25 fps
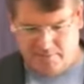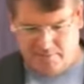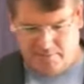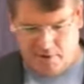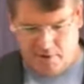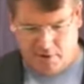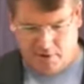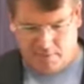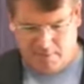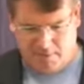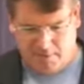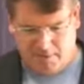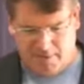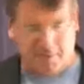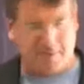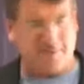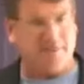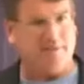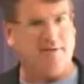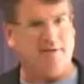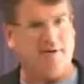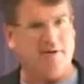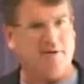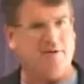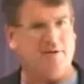farming,
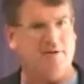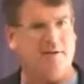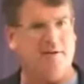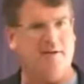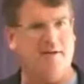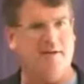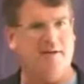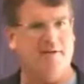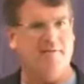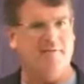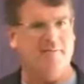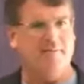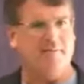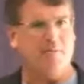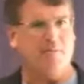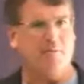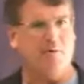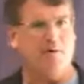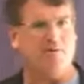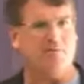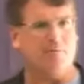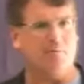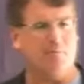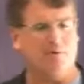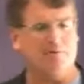and all around.
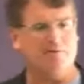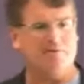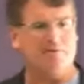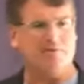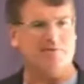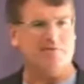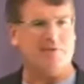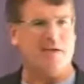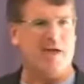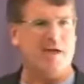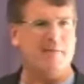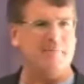Once this